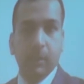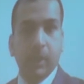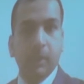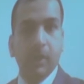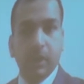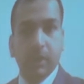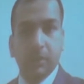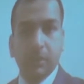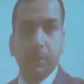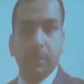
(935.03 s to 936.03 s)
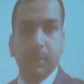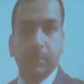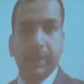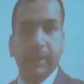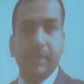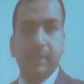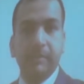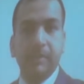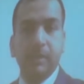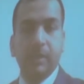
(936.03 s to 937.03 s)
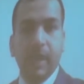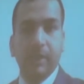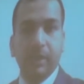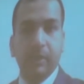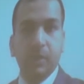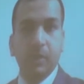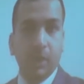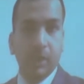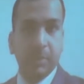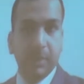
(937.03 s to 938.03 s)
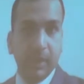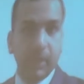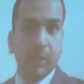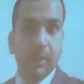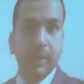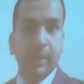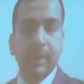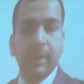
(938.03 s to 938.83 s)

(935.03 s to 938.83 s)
We are global, but and we want to be liquid,